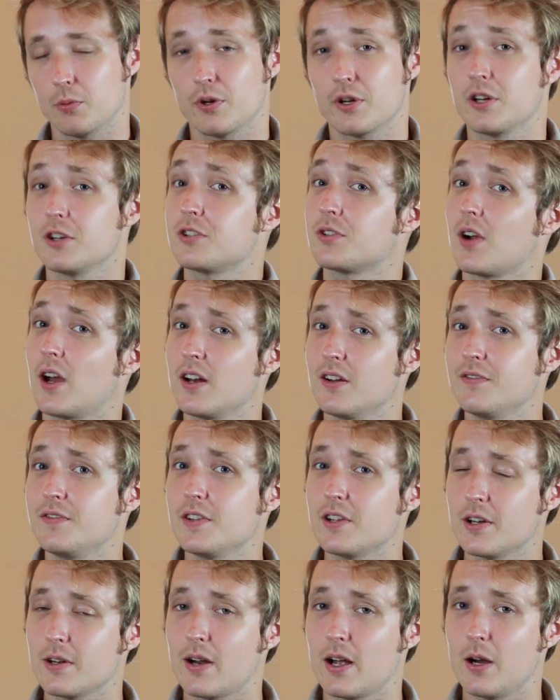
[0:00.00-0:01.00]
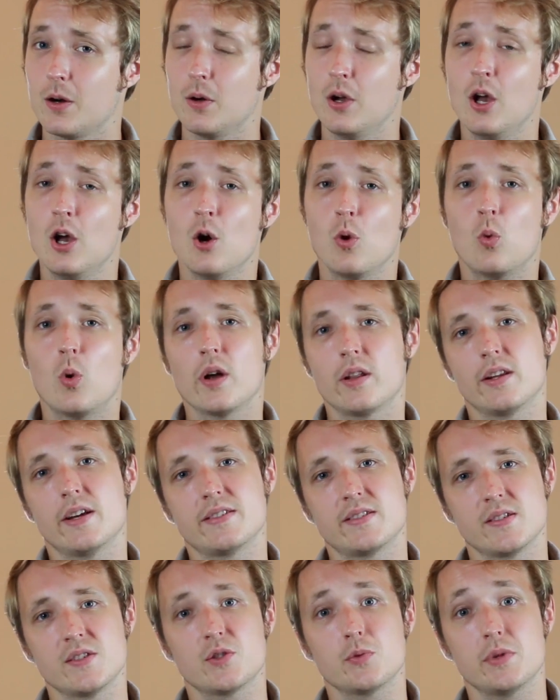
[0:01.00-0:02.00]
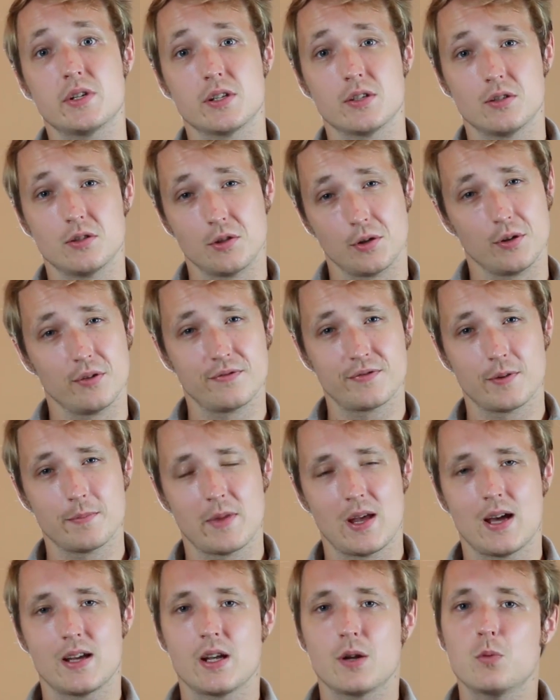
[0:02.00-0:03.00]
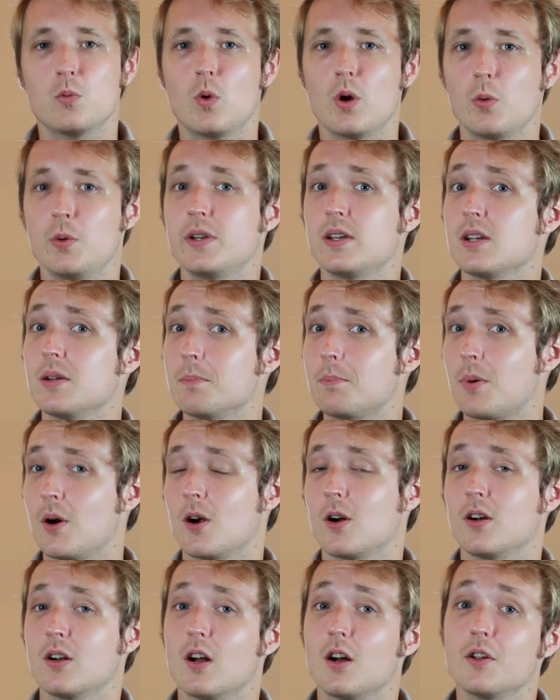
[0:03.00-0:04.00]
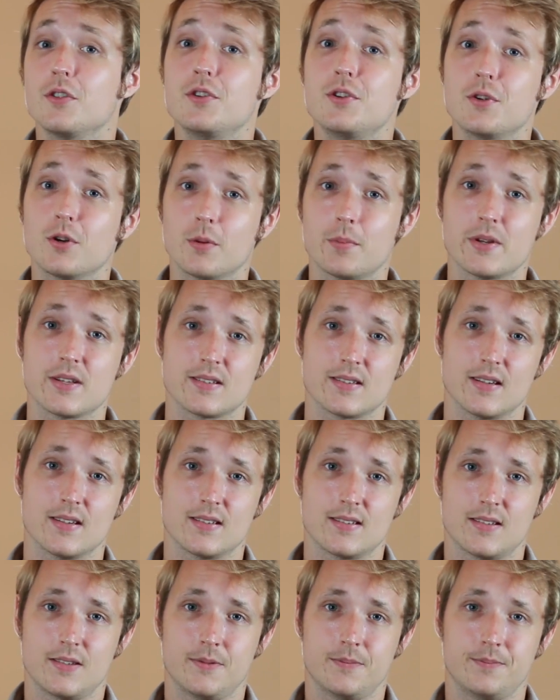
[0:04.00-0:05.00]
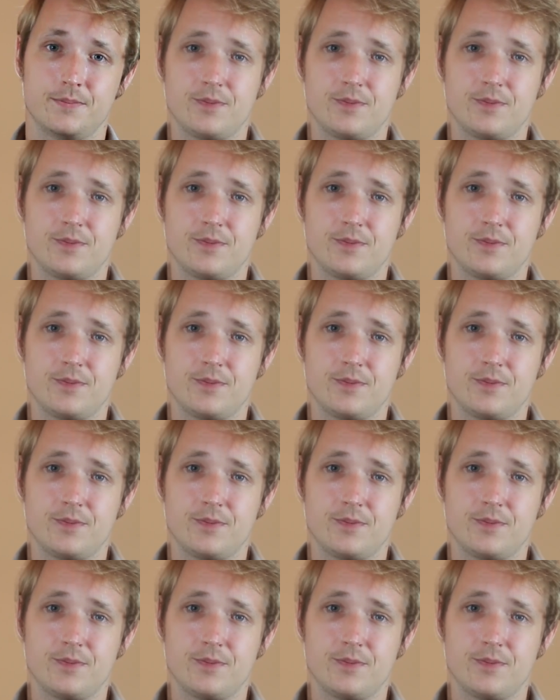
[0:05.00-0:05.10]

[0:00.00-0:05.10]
We're gonna try to figure out what lessons we can learn from that and what we can impart on your business.